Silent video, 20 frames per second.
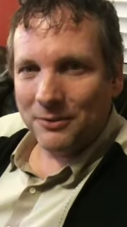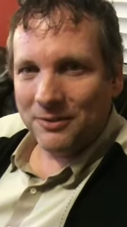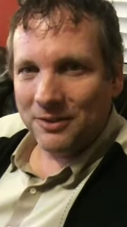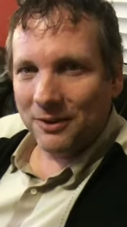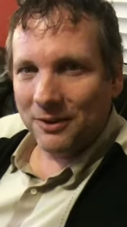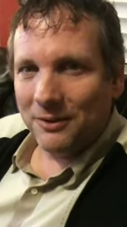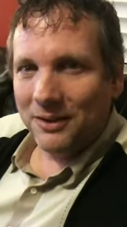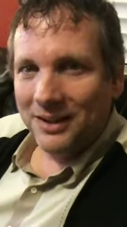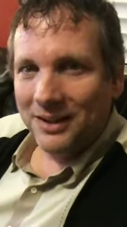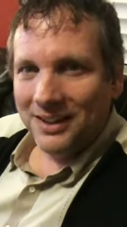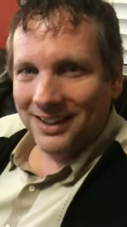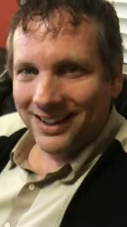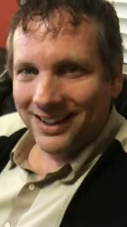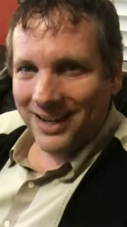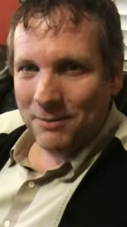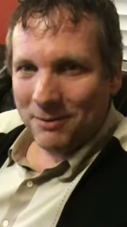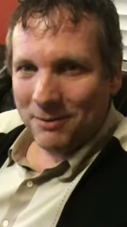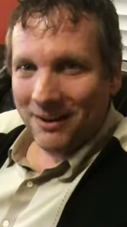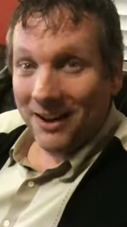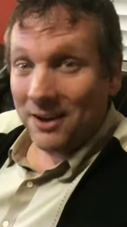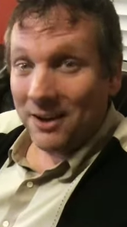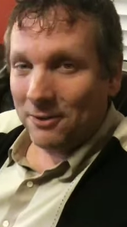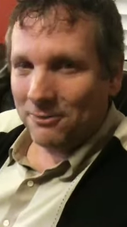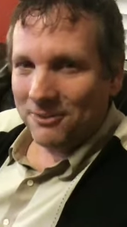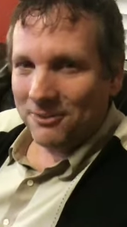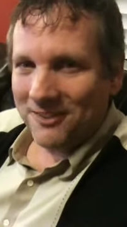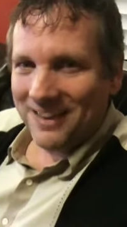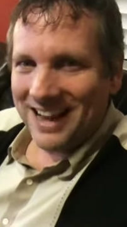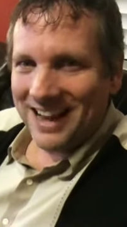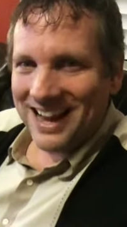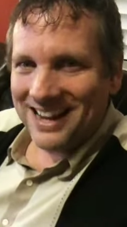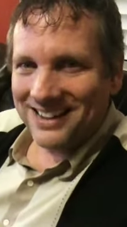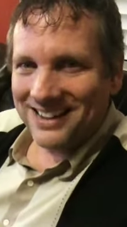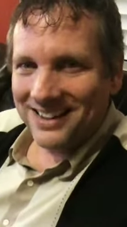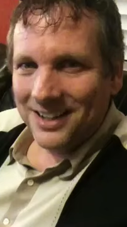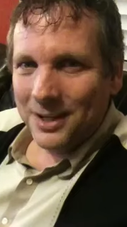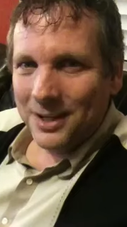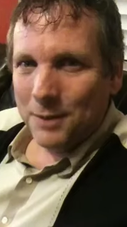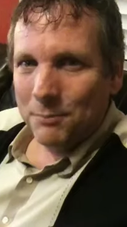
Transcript: So keep an eye out for that.